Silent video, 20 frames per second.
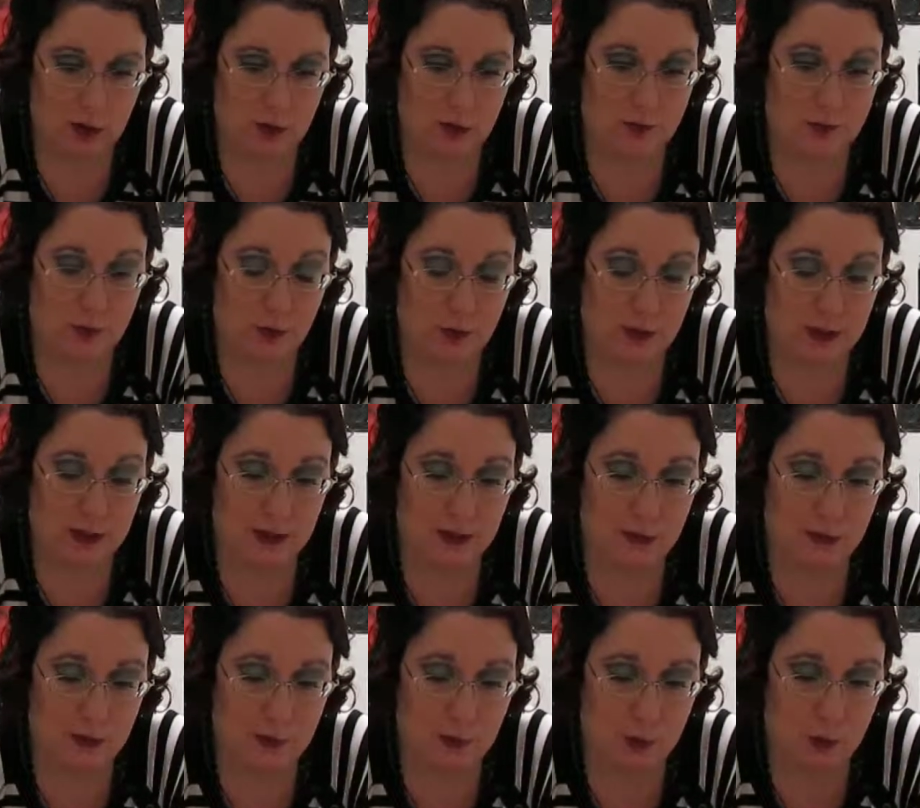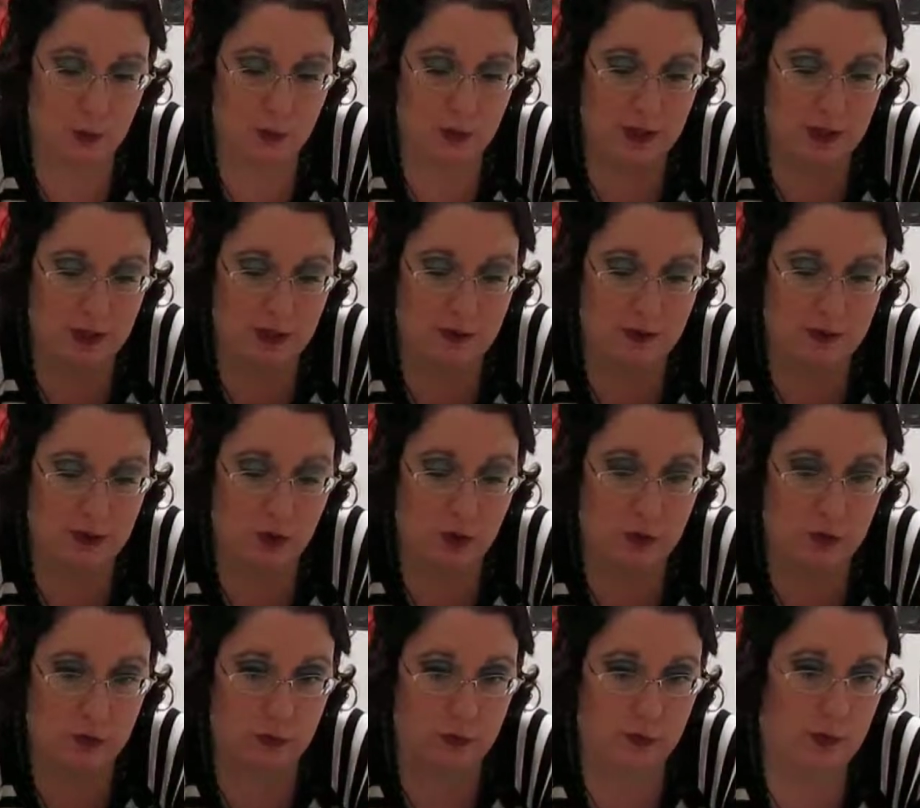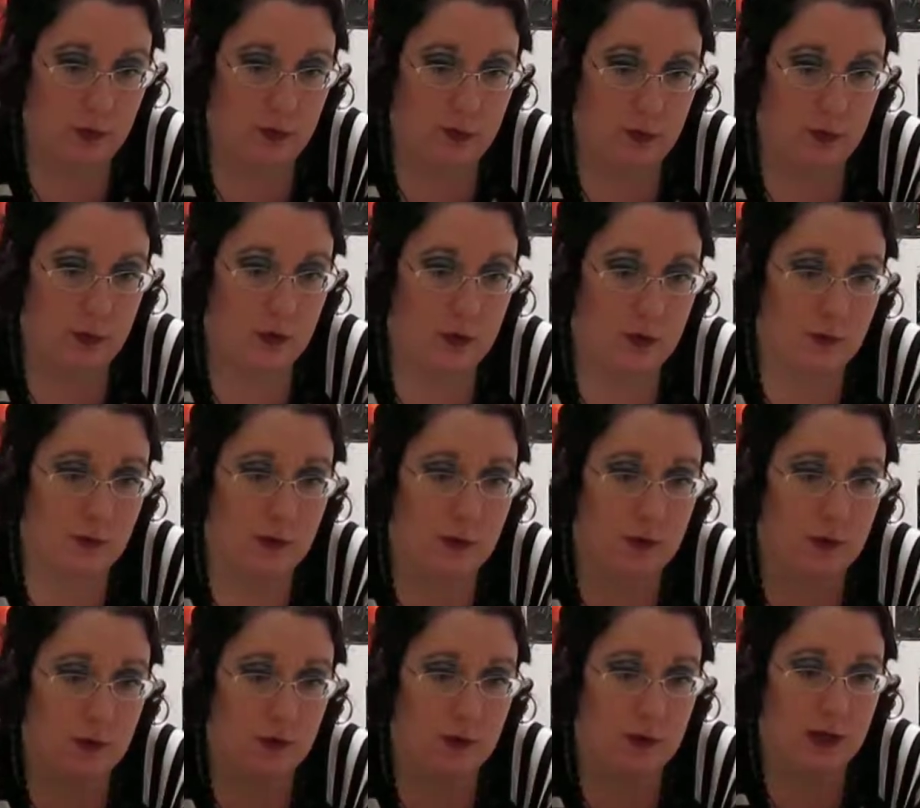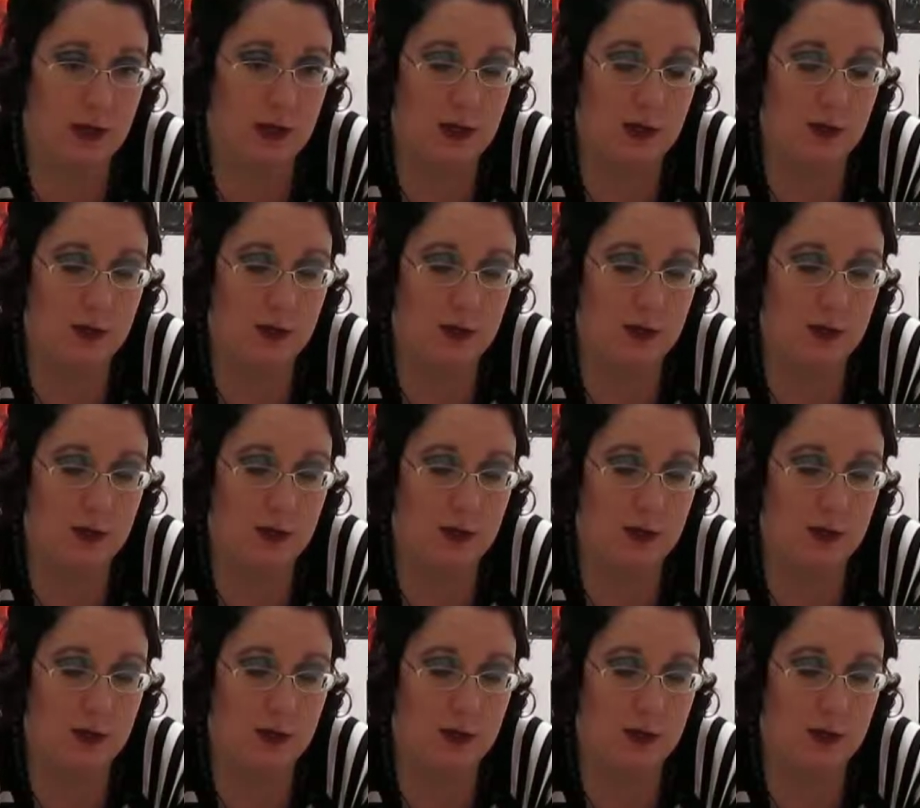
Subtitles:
near the end of the movie, it all just falls apart for Gervais,